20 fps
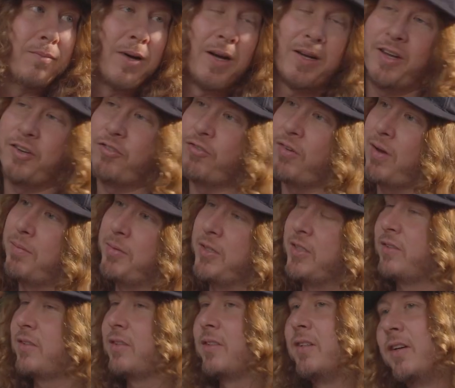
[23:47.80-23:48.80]
Bucket
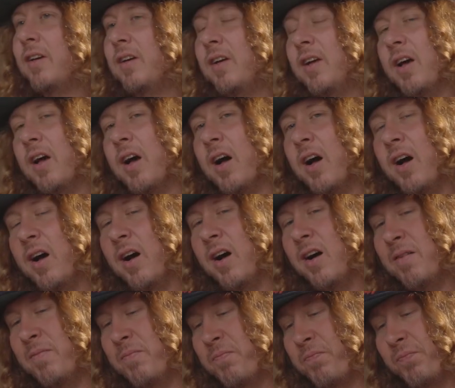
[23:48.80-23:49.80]
drummers.
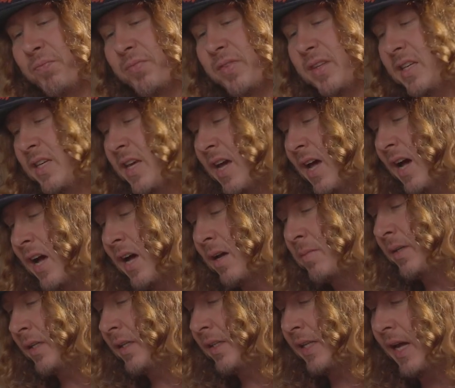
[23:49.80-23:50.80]
Yeah,
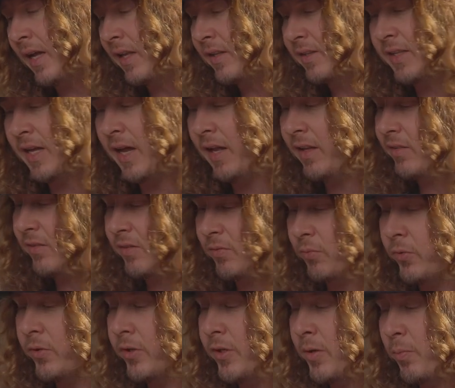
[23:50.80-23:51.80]
I mean, that's
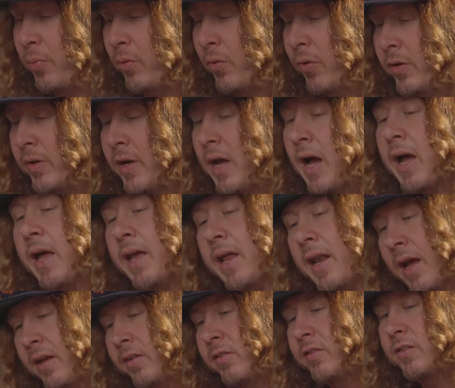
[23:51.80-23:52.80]
really important.
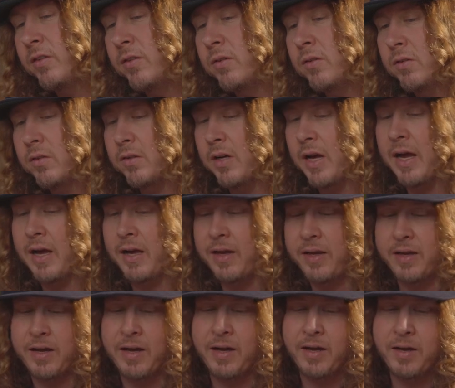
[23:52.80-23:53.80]

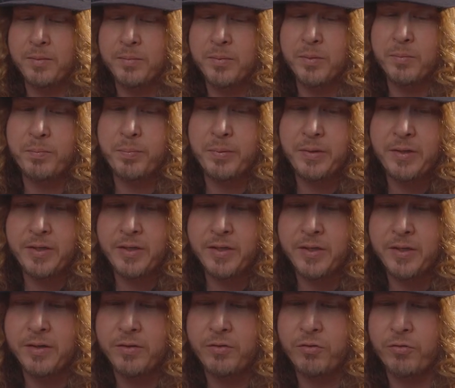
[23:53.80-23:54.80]
I'm a
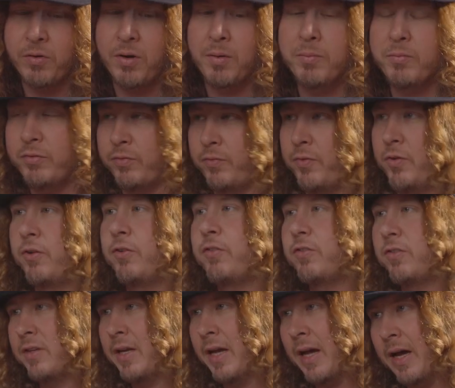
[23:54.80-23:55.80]
big drums
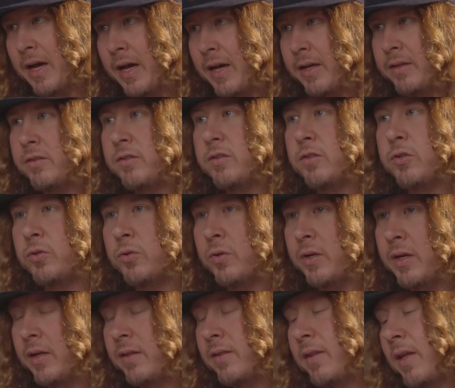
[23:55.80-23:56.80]
first guy too.
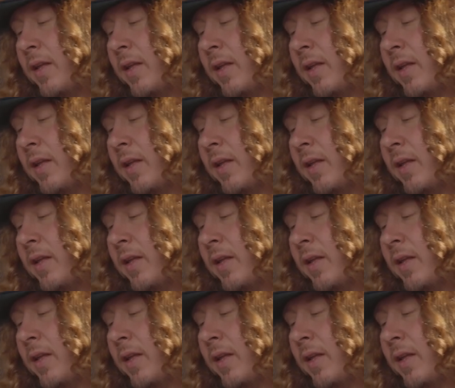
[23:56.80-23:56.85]
And